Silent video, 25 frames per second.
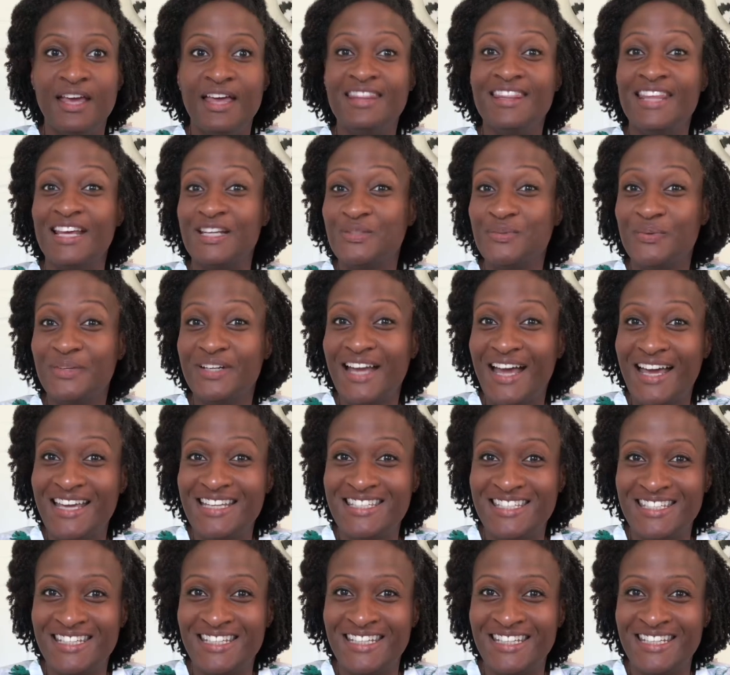That's what I
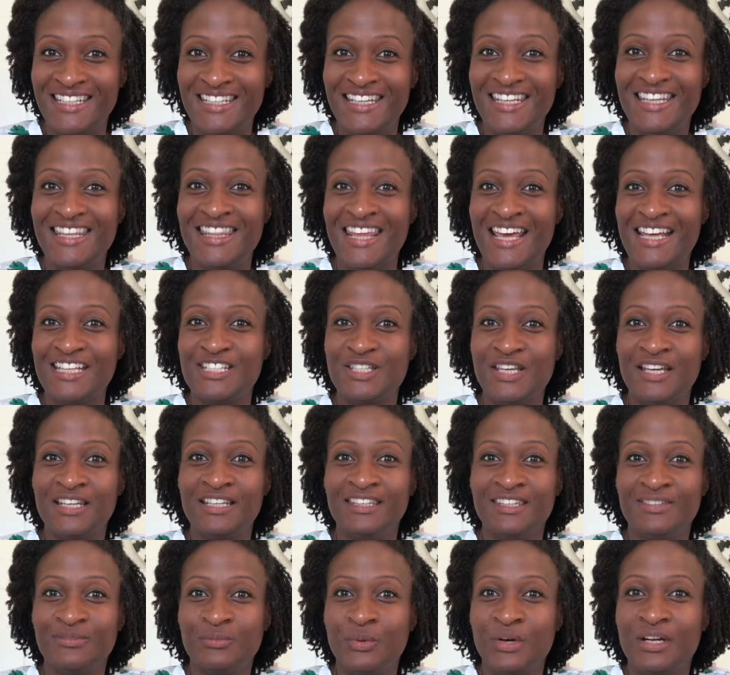did. That's
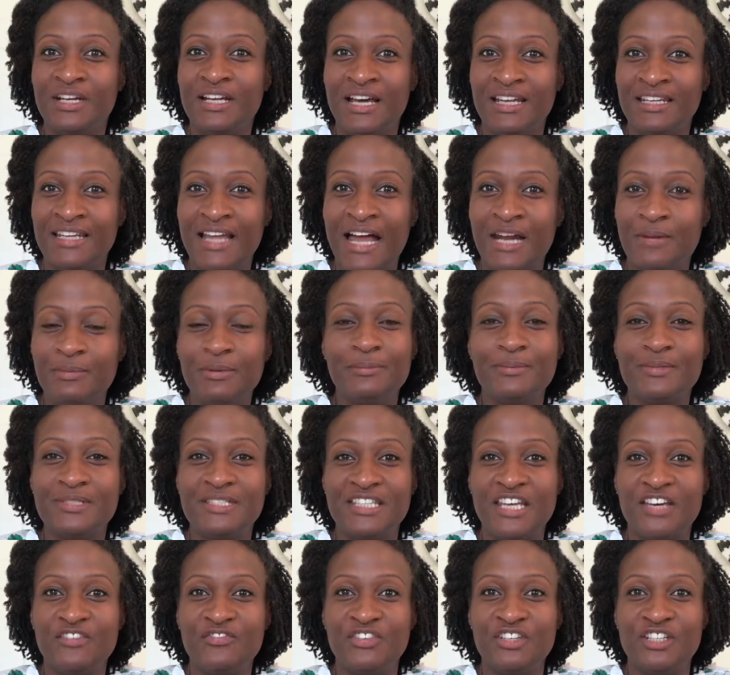what a lot of people's
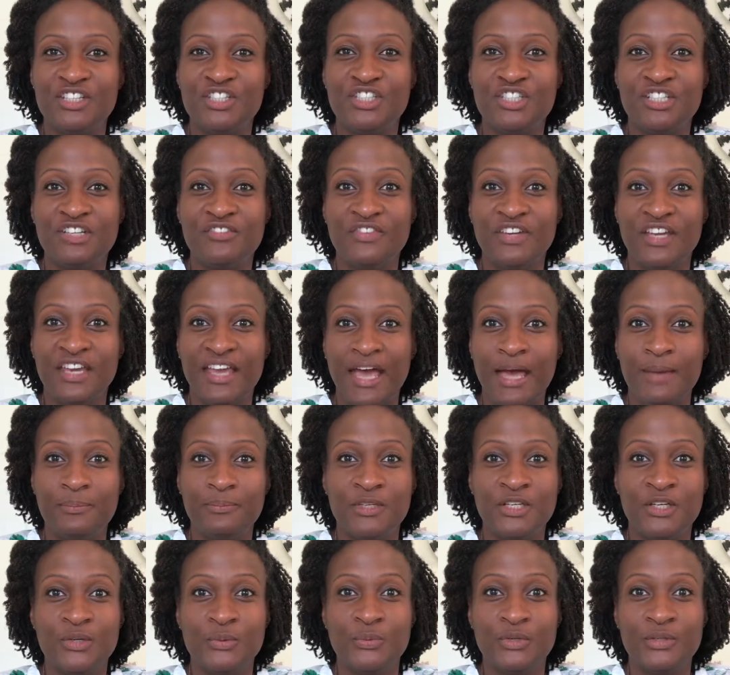definition of a gap
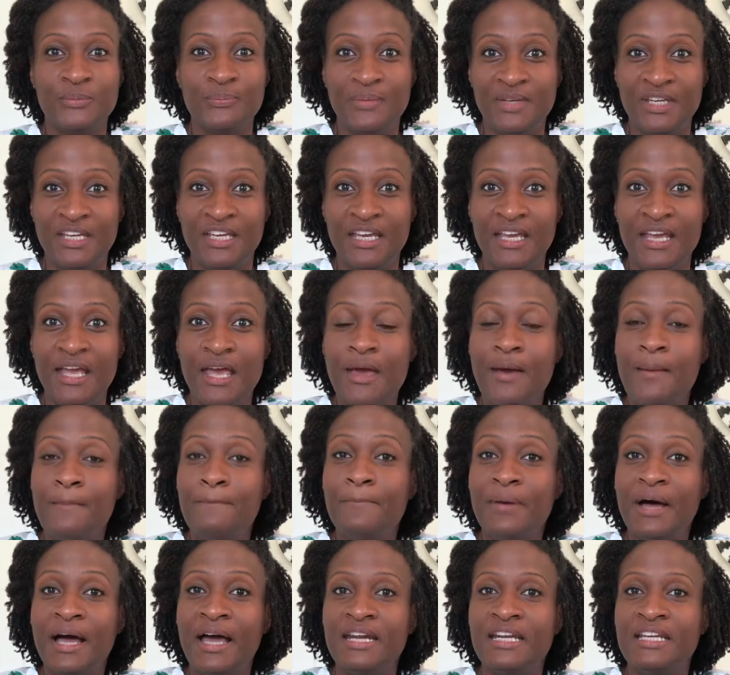year would be,
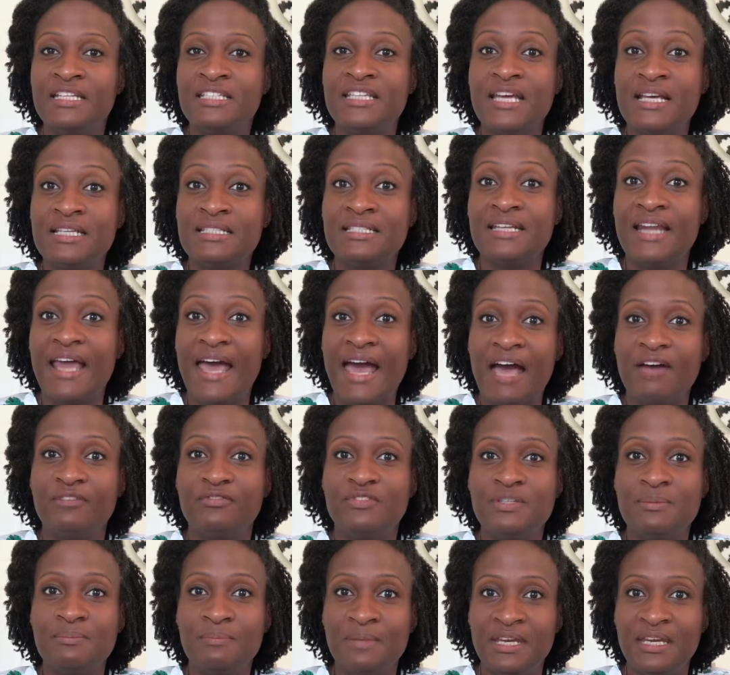but it doesn't have
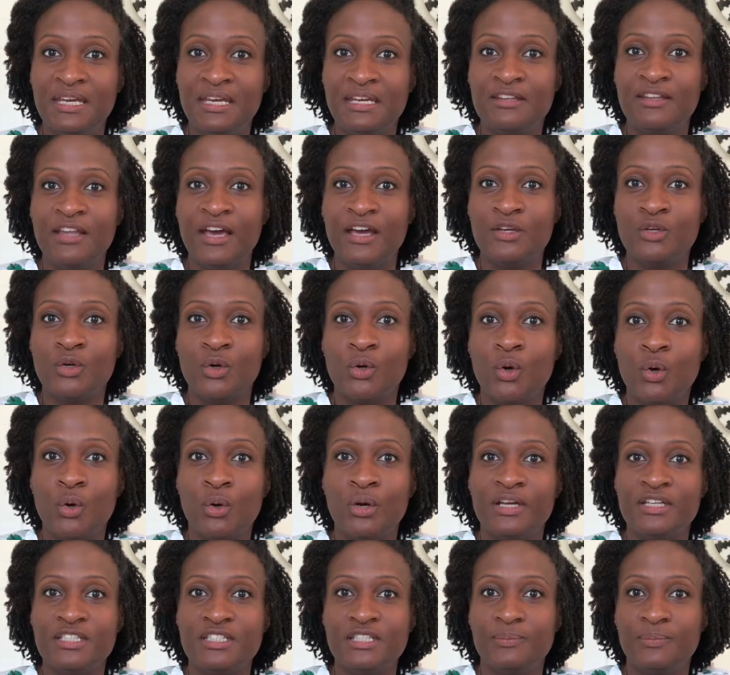to mean that you're
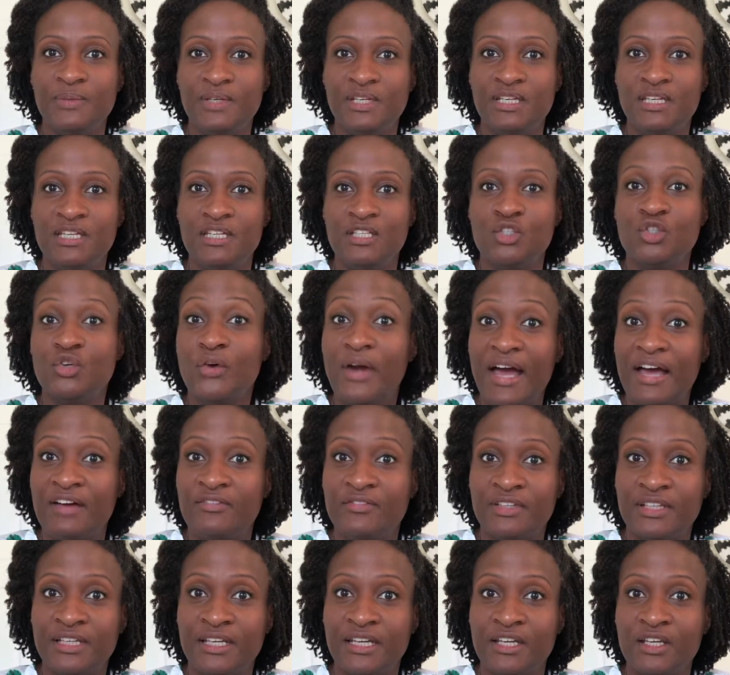going to be
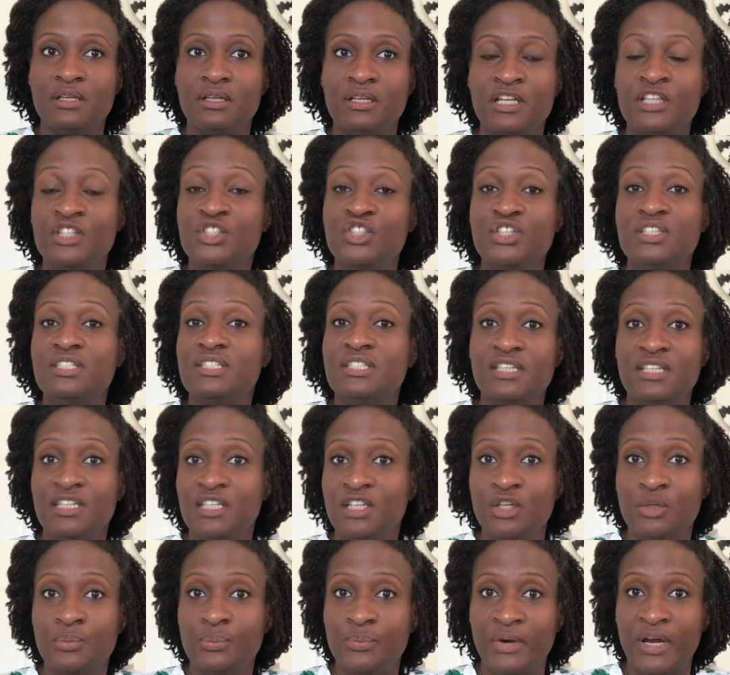traveling. It's just a
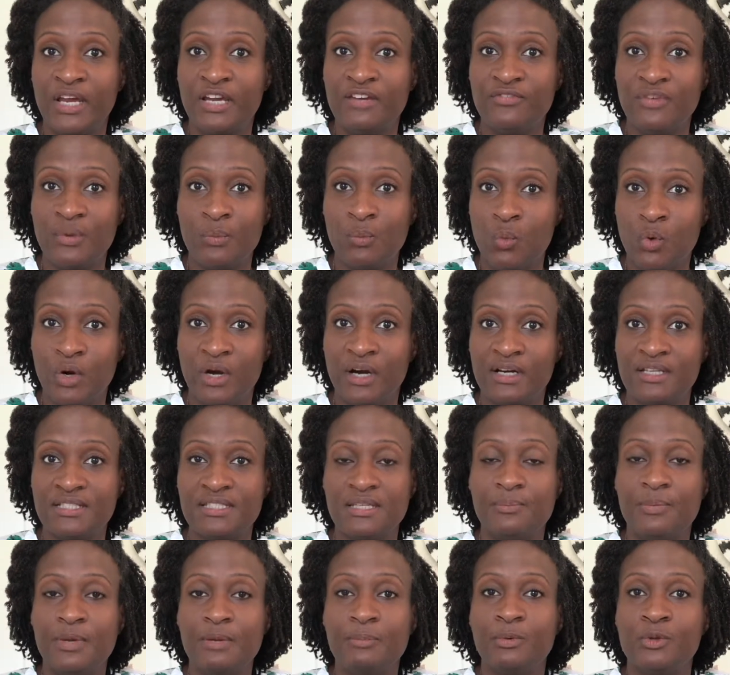year break from work.
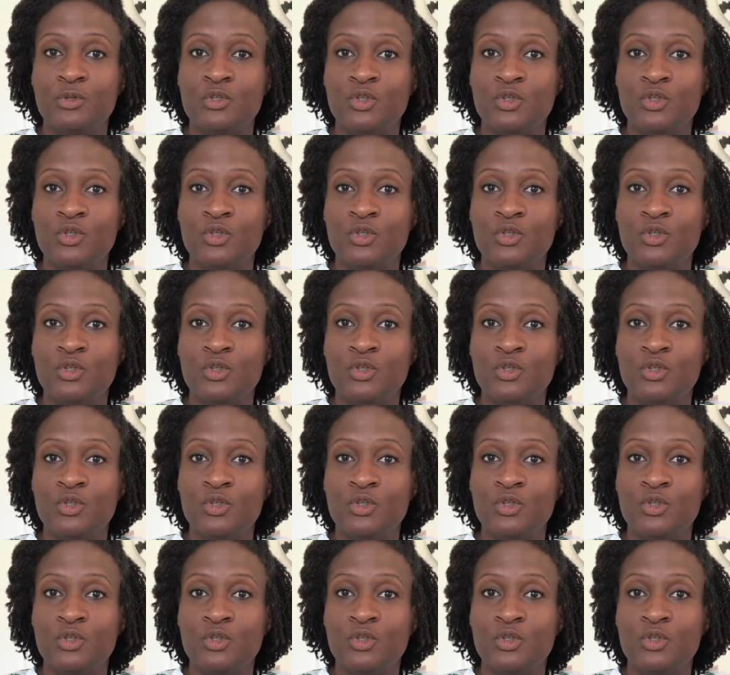Some people